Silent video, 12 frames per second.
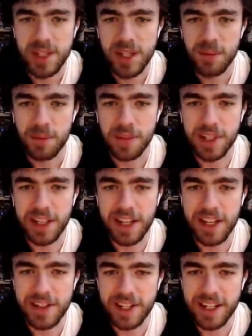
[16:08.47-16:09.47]
Bringing
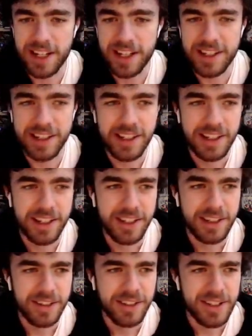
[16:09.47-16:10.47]
out our
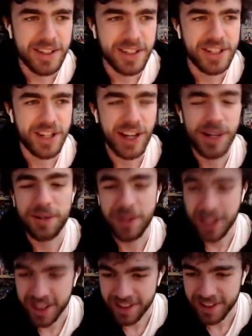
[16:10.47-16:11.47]

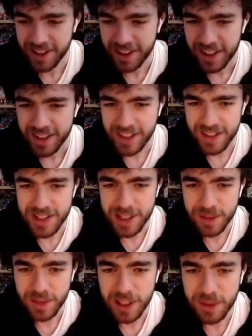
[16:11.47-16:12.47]
Chaofeng. Now
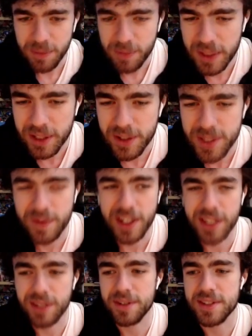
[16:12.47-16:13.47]
Chaofeng, because I
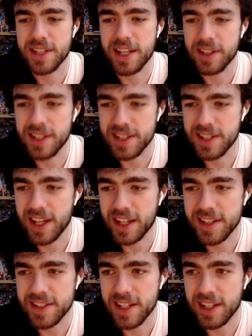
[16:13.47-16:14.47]
used this
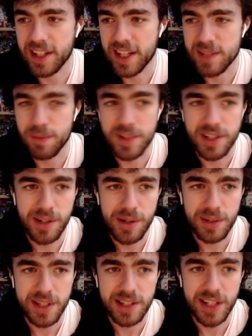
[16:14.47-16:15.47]
Zing as material,
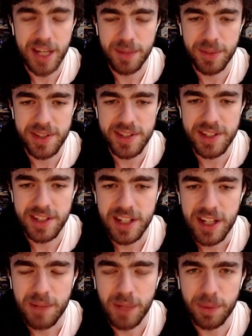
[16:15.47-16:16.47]
this light monster,
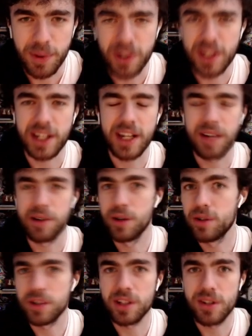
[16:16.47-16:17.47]
my opponent can now no
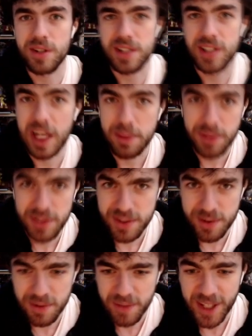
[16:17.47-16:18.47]
longer use light
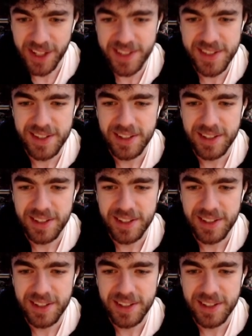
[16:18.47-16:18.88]
monster effects.